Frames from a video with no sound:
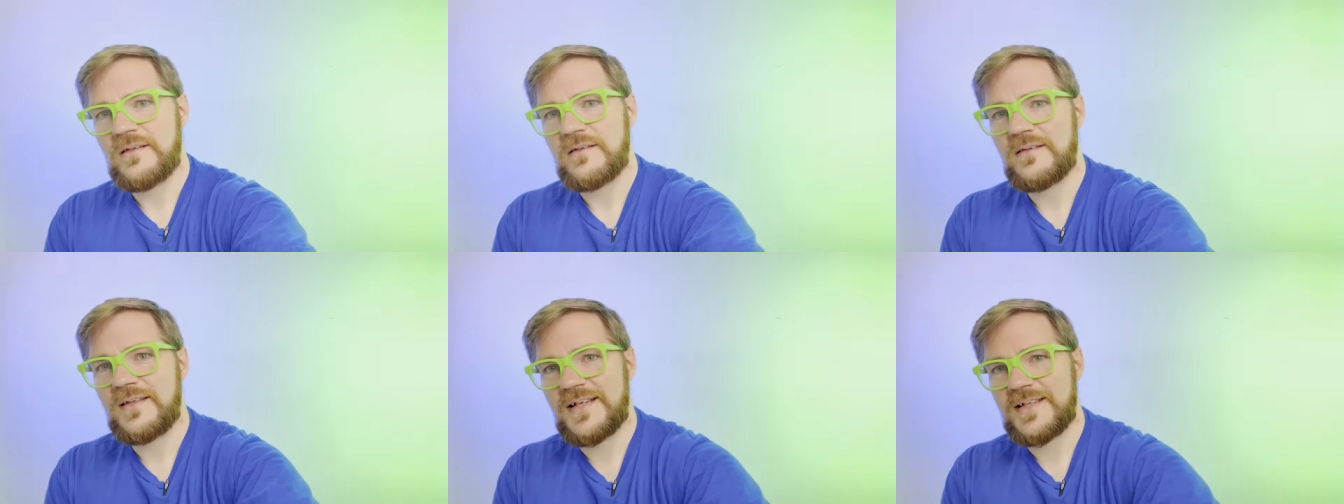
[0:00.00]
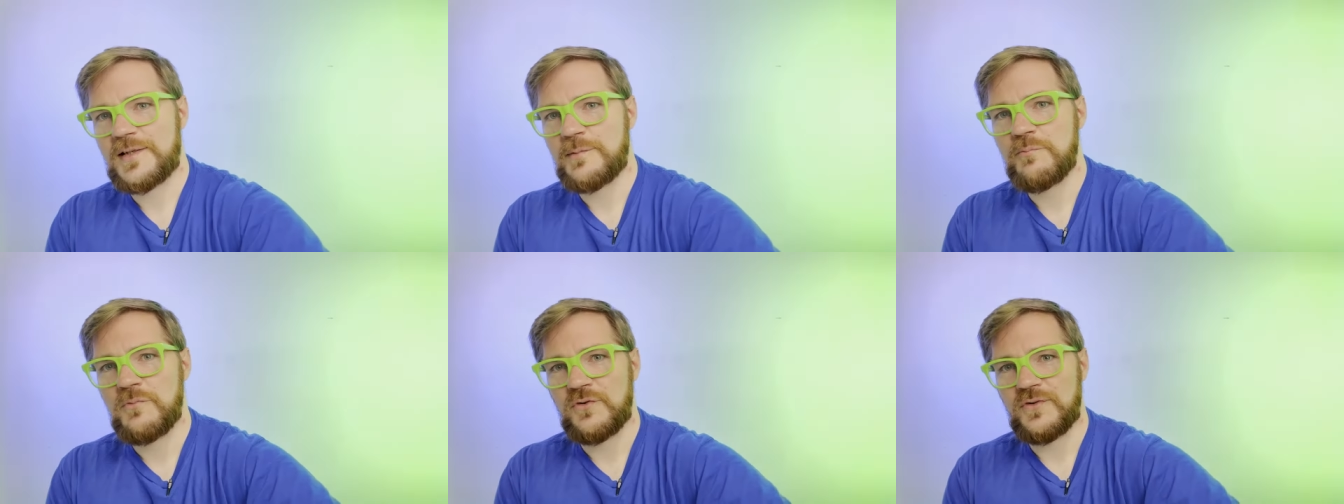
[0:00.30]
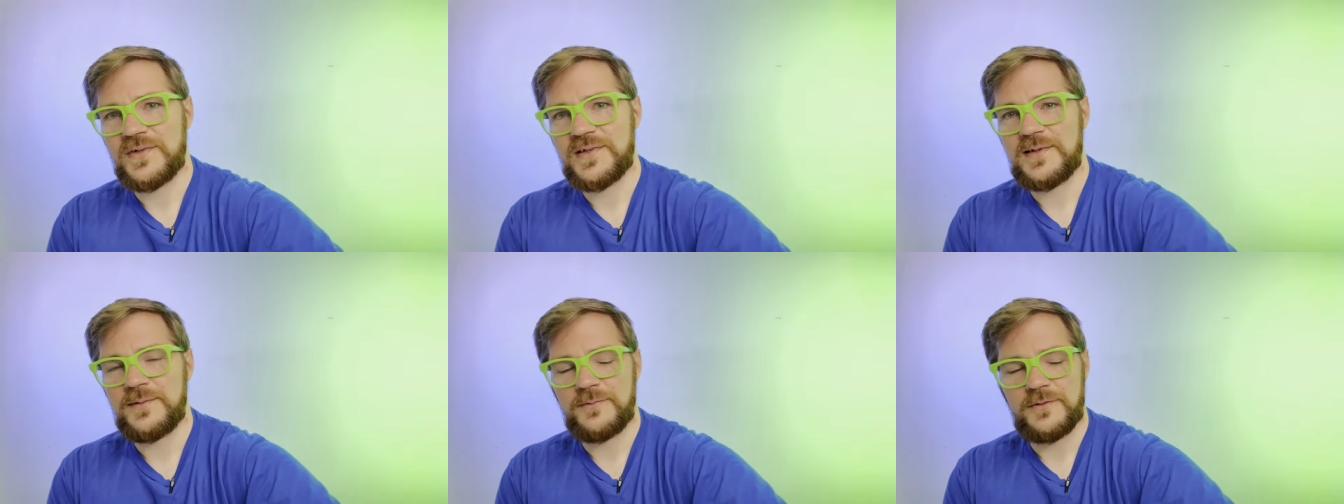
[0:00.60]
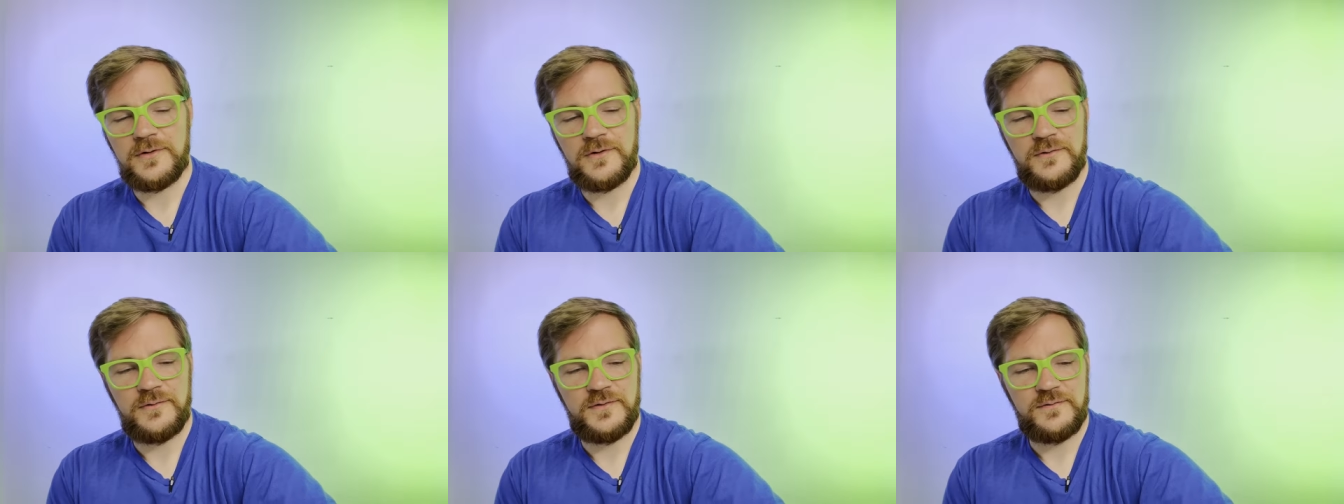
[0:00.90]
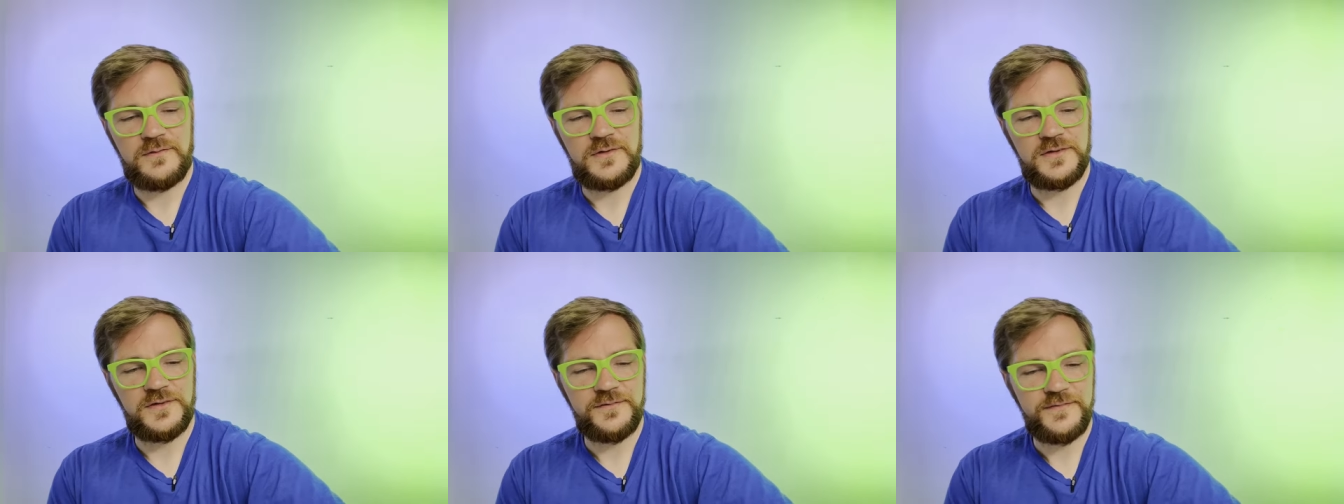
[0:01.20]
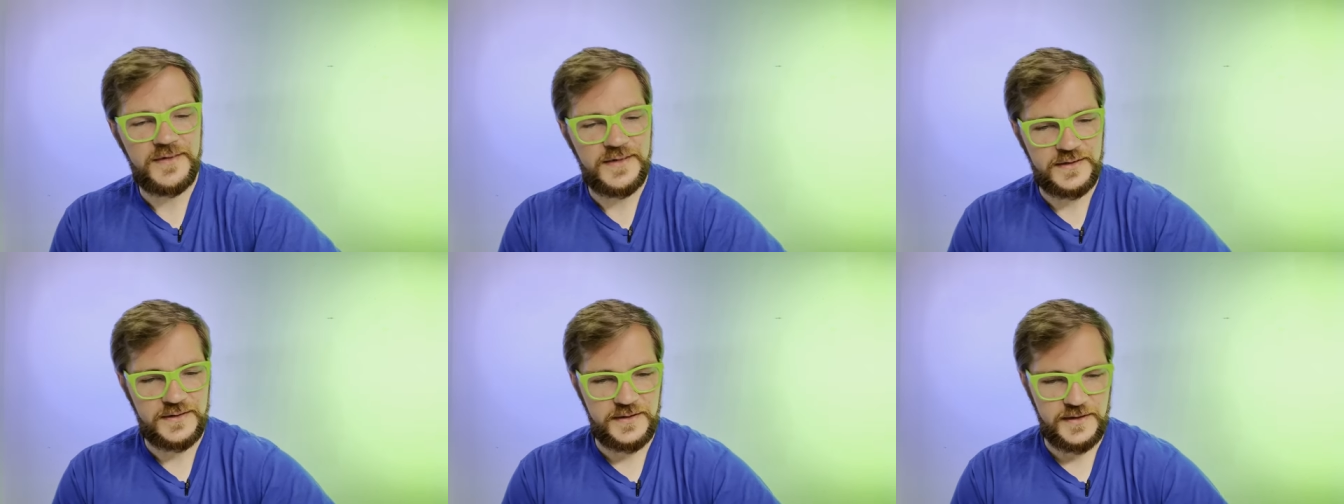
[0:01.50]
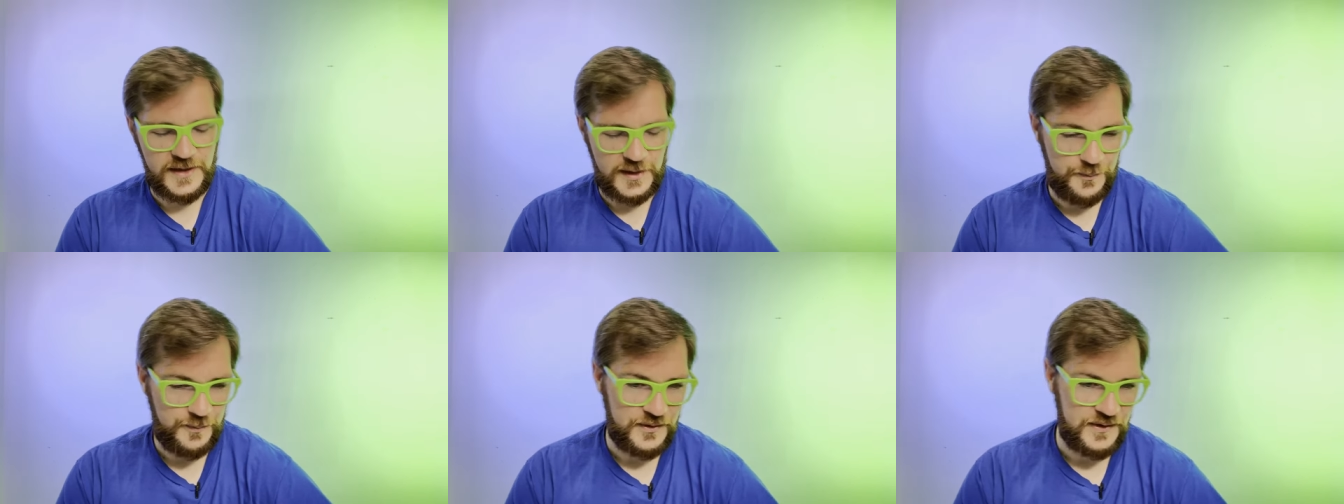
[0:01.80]
That's more similar to what the real effect
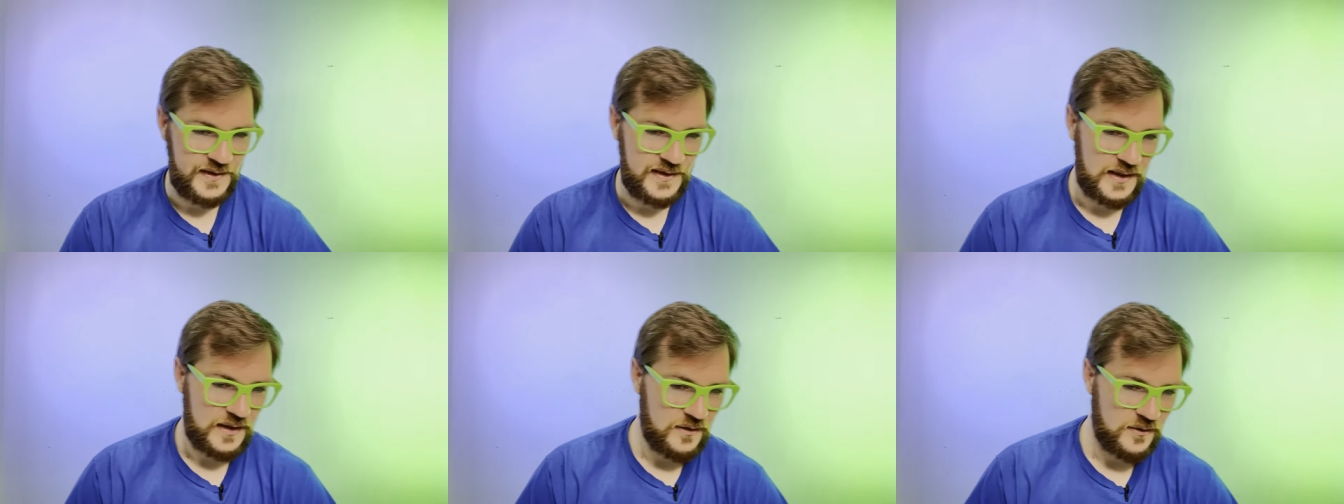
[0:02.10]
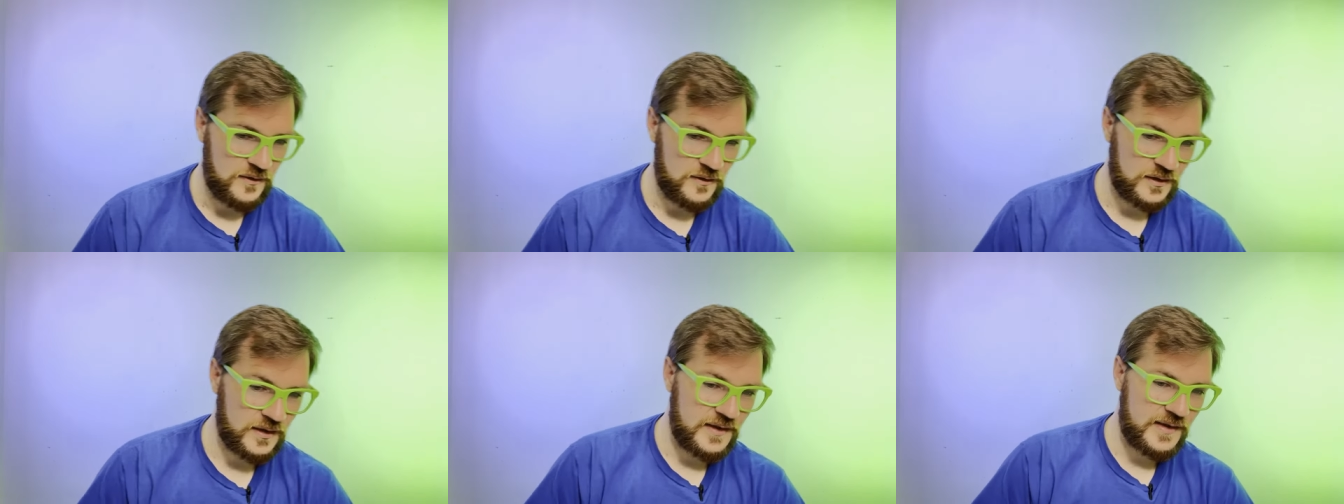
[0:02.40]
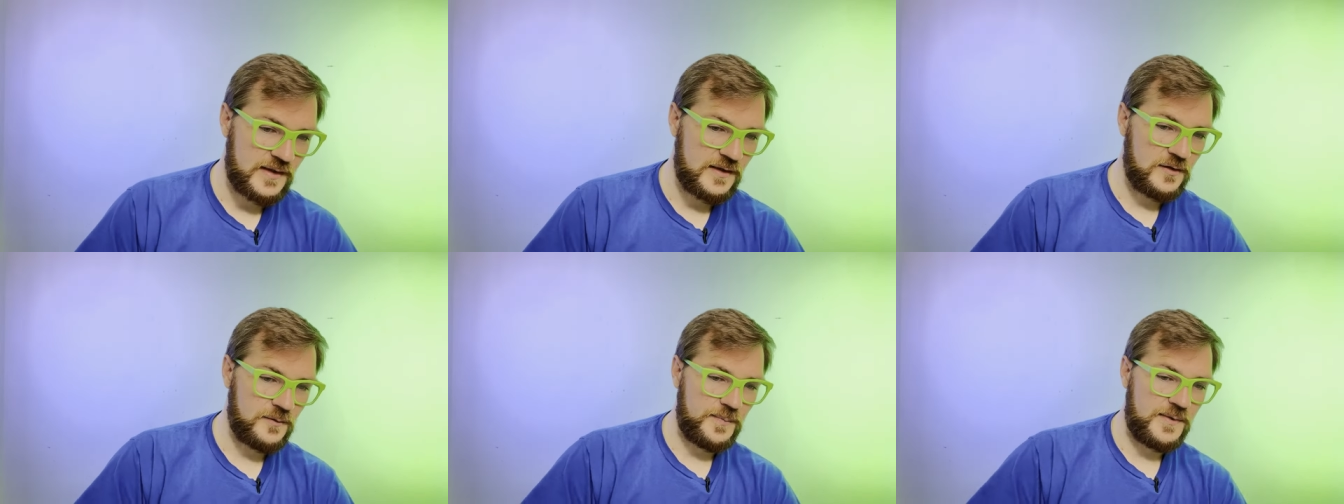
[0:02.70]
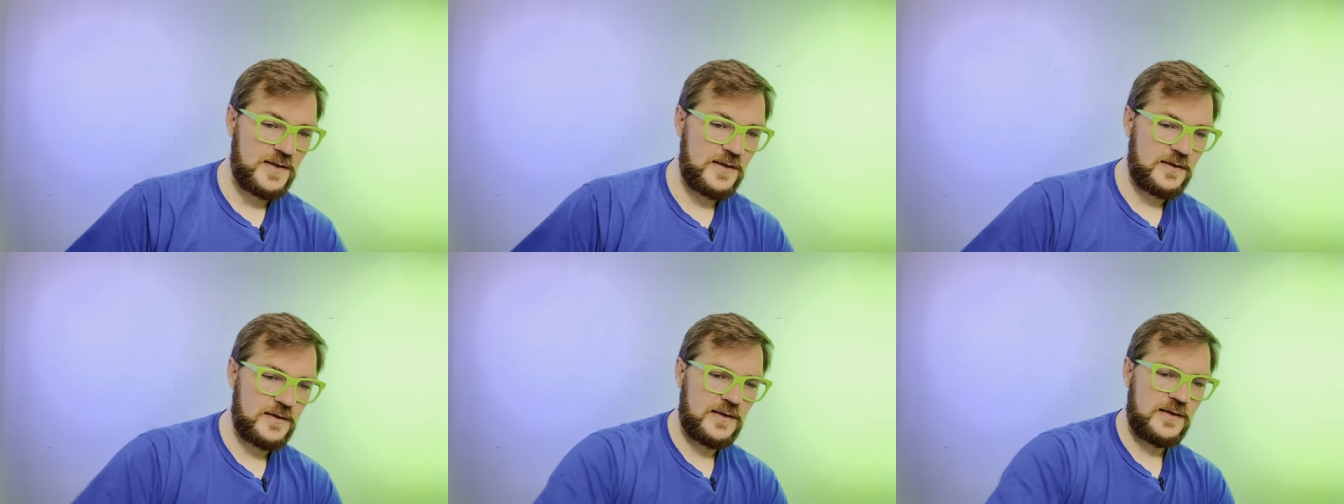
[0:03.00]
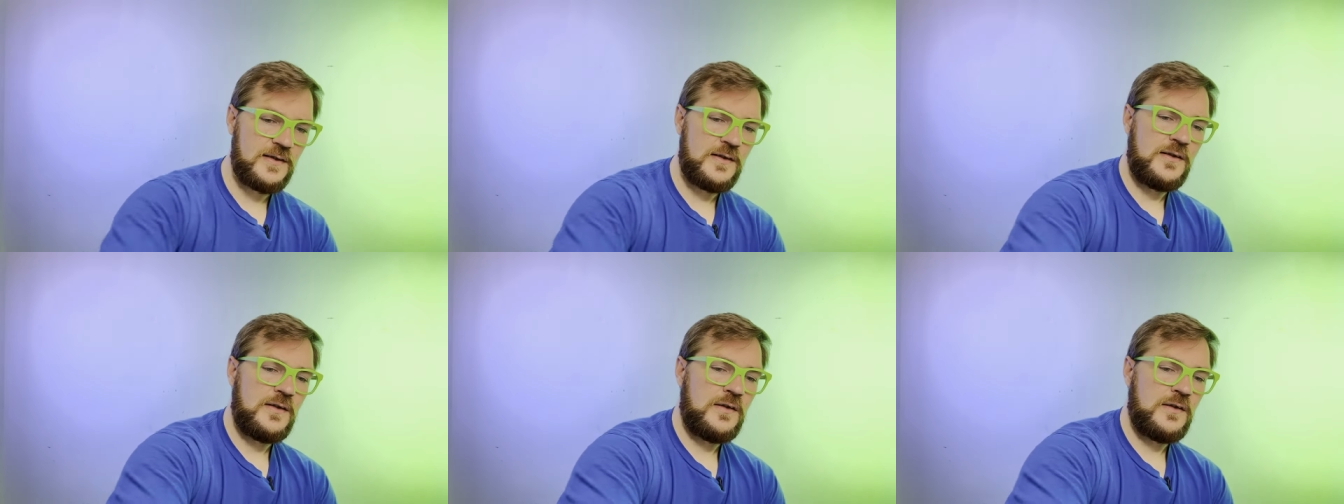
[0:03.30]
is because that darkness helps it